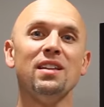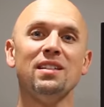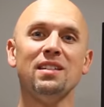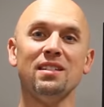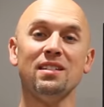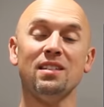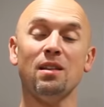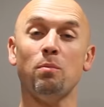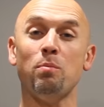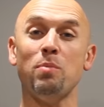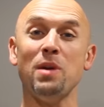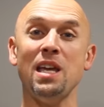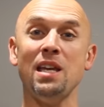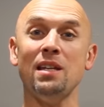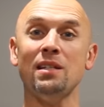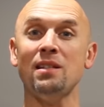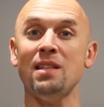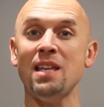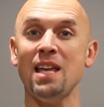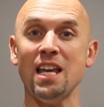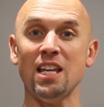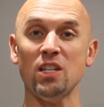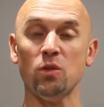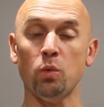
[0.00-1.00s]
This is the bee's
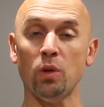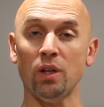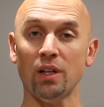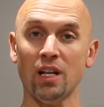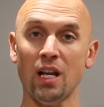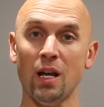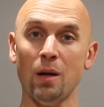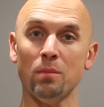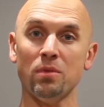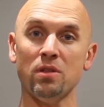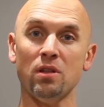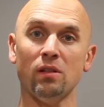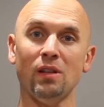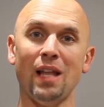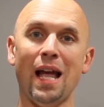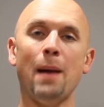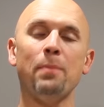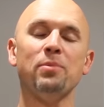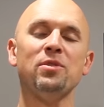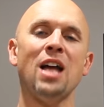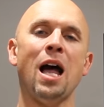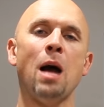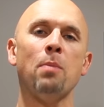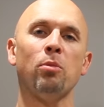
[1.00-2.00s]
knees when it comes to
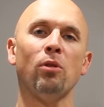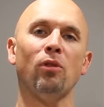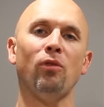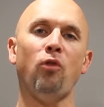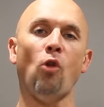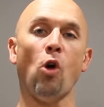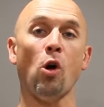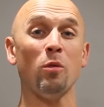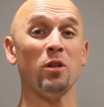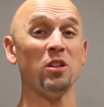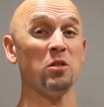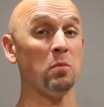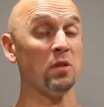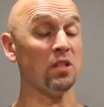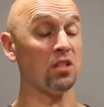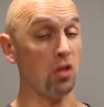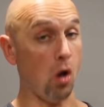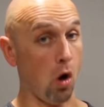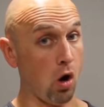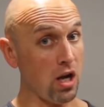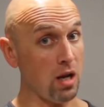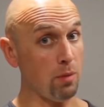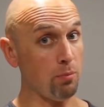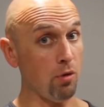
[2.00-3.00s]
laptop performance, but
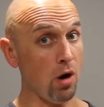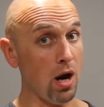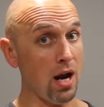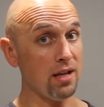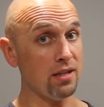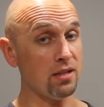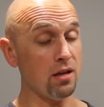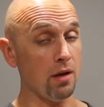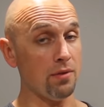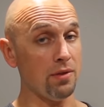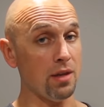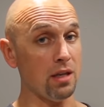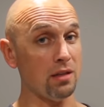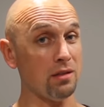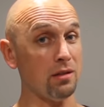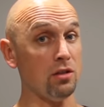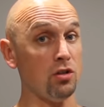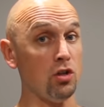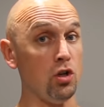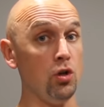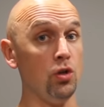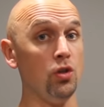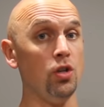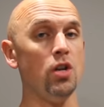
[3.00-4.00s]
starting price on this
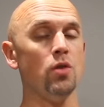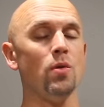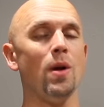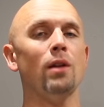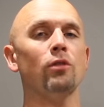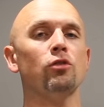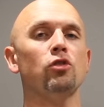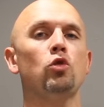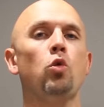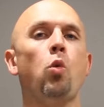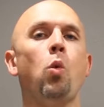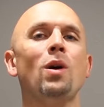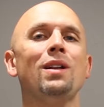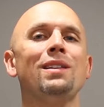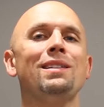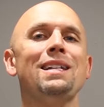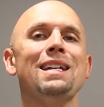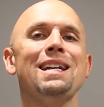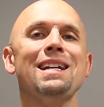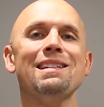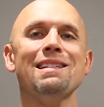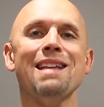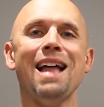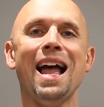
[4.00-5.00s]
is usually around
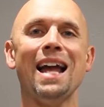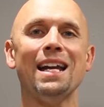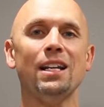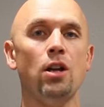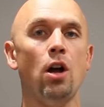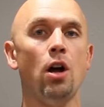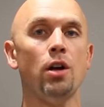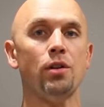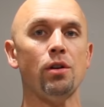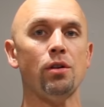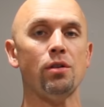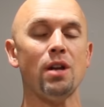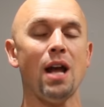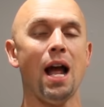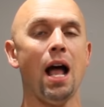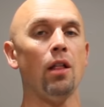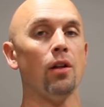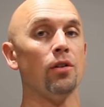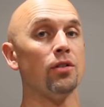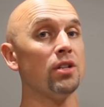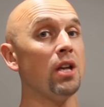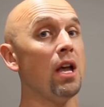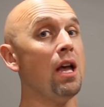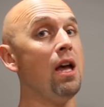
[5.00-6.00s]

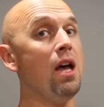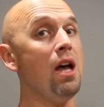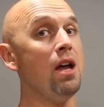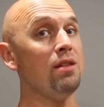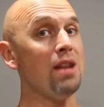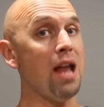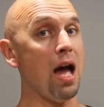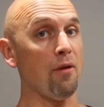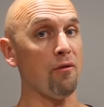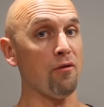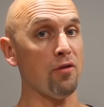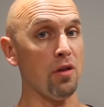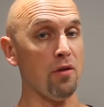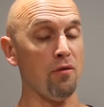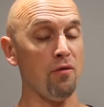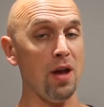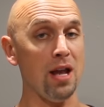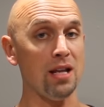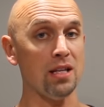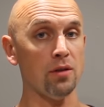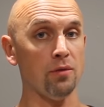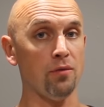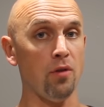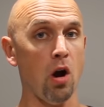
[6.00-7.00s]
$2,900. Not for the
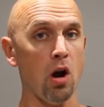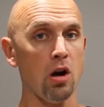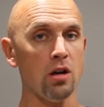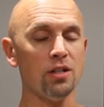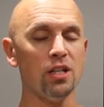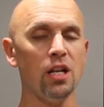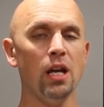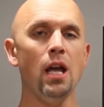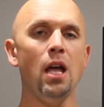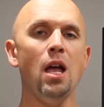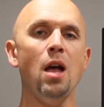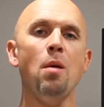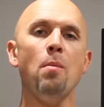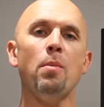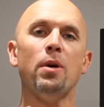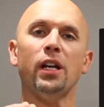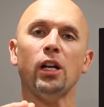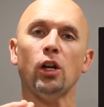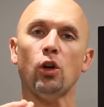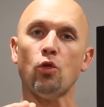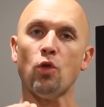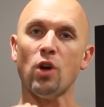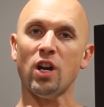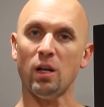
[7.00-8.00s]
faint of heart,
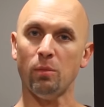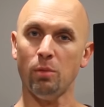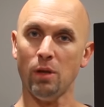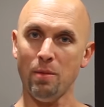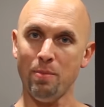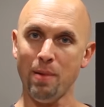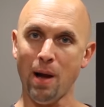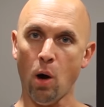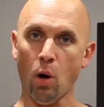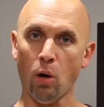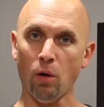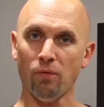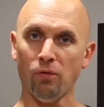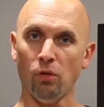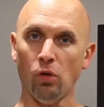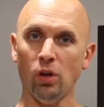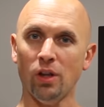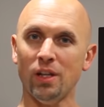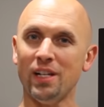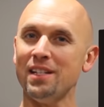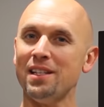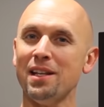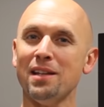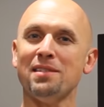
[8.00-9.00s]
but incredibly
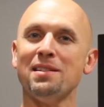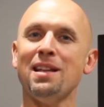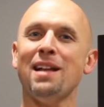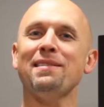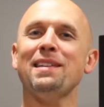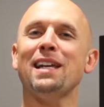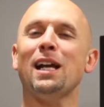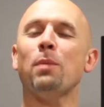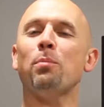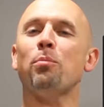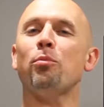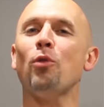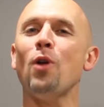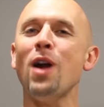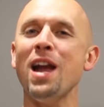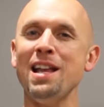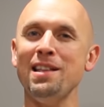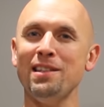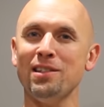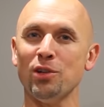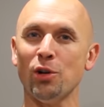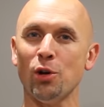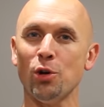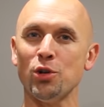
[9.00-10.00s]
powerful, and it does not take a
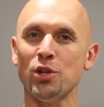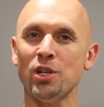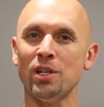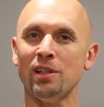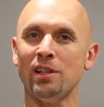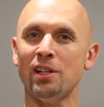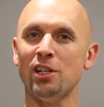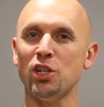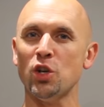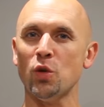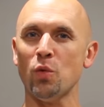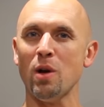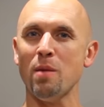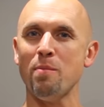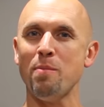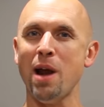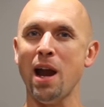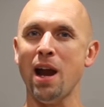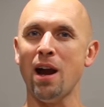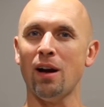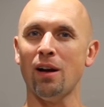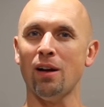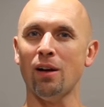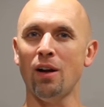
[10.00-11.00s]
brain surgeon to
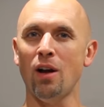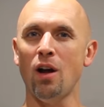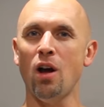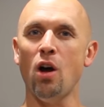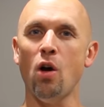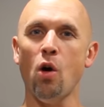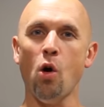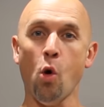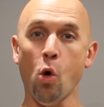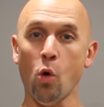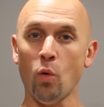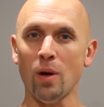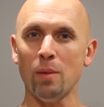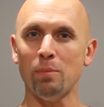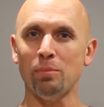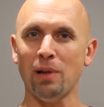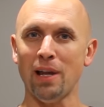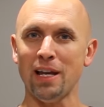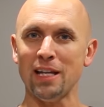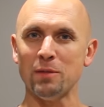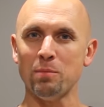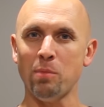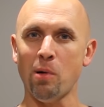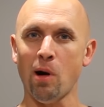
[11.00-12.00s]
repair or
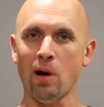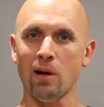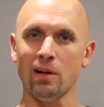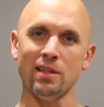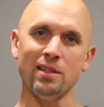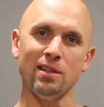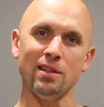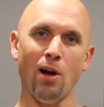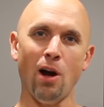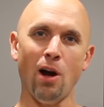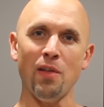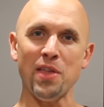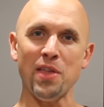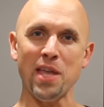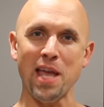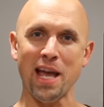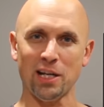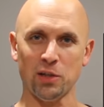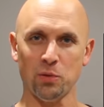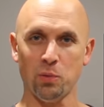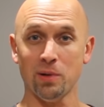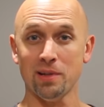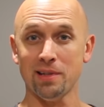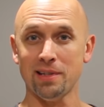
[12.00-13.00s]
replace parts on the
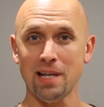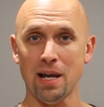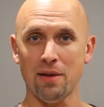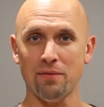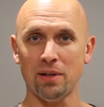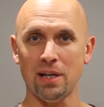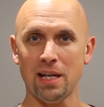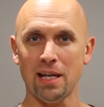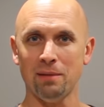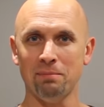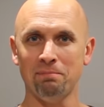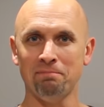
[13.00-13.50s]
X170.